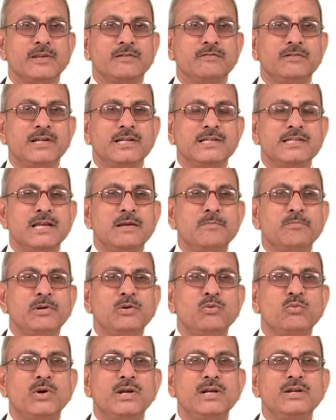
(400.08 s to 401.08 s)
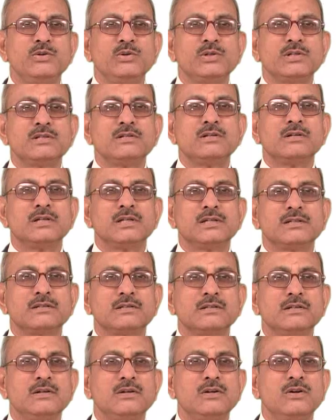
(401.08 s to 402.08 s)
For example, 1 US dollars
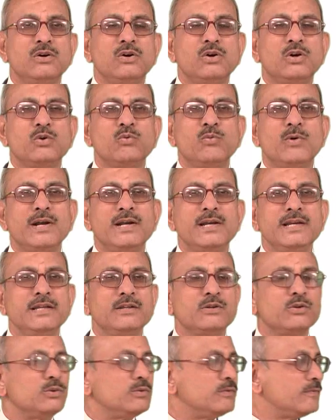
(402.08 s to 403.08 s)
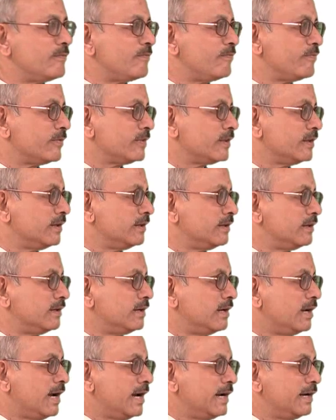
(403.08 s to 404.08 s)
or 1 euro.
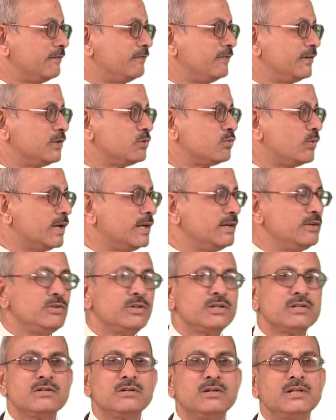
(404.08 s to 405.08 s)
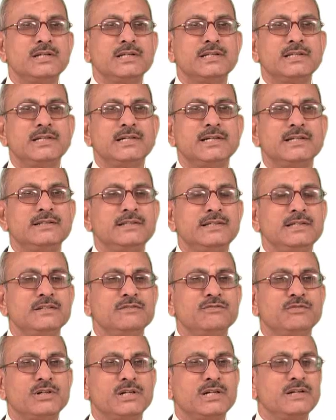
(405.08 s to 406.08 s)
And if it is 1 US dollars, let us say is
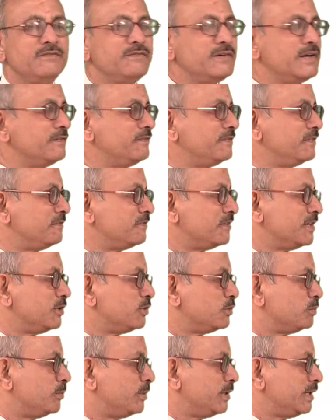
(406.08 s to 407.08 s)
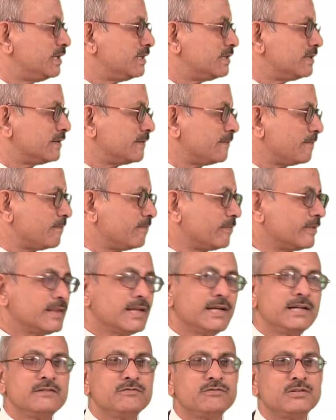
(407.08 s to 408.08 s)
45.50 rupees,
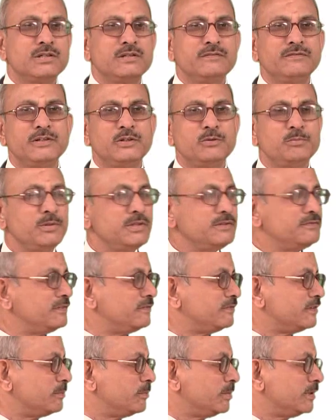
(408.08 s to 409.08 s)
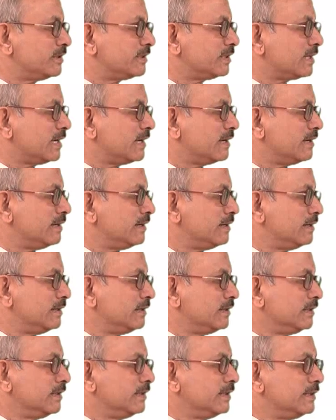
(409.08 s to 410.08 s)
that is 45 rupees 50 paisa,
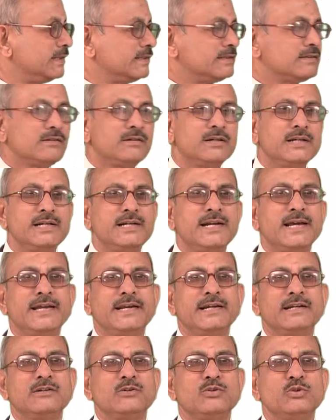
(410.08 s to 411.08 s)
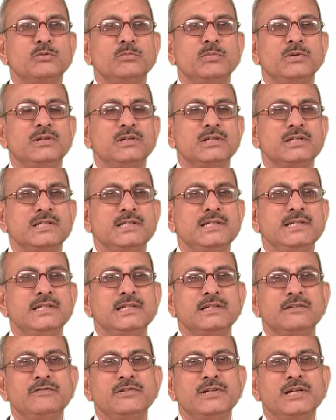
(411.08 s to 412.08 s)
it is called a direct quote, because
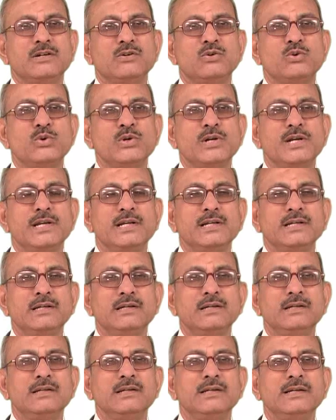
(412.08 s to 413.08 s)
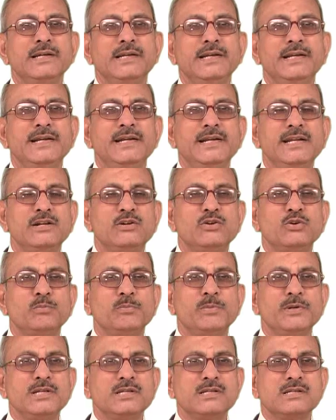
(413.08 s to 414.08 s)
here we are quoting in Indian
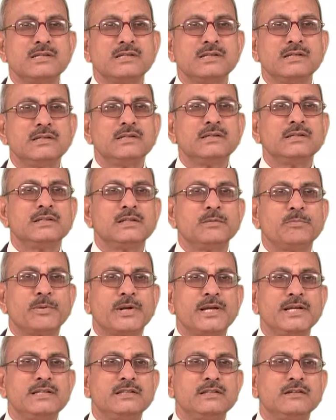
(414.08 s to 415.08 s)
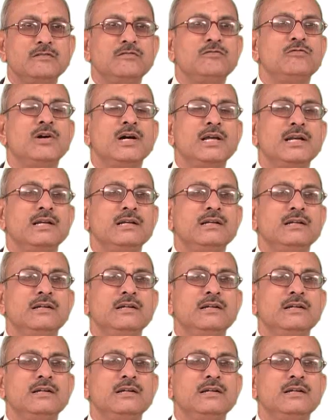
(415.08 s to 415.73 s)
rupees the price of 1